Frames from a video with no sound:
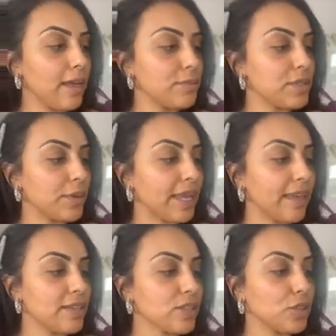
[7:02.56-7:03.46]
So
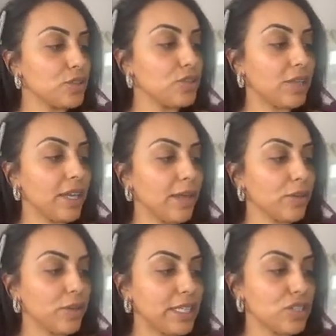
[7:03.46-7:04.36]
again, it's got
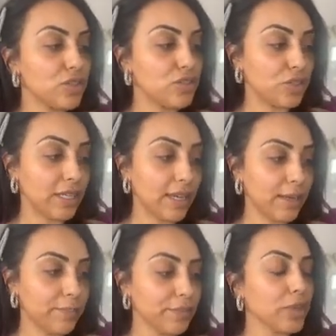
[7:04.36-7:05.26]
green
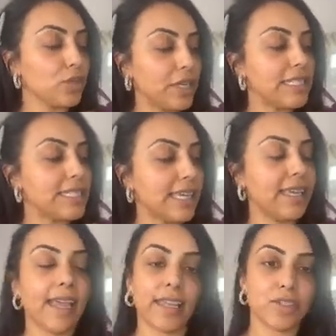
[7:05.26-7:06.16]

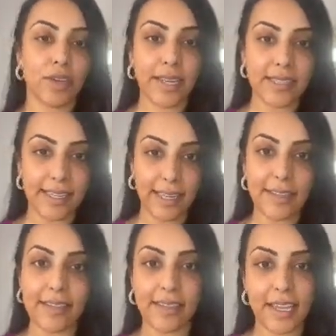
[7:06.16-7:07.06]
tea extracts in
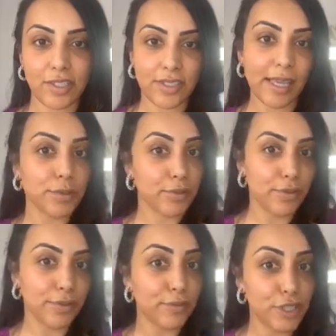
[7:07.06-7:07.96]
it, so that just helps
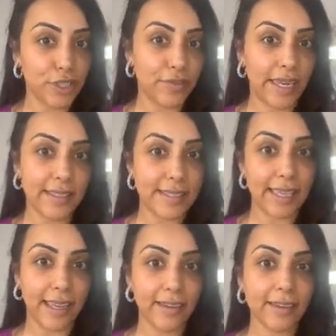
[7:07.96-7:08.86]
rejuvenate the
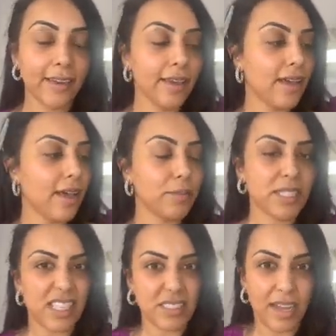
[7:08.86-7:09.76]
skin
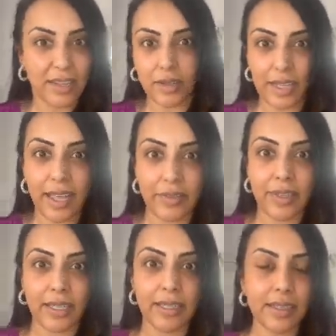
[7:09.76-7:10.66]
because that's kind of got
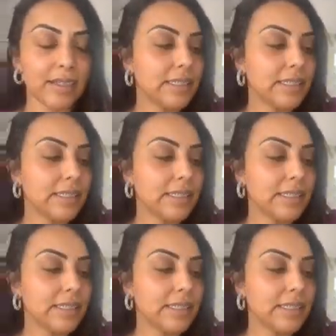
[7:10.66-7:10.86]
caffeine in it.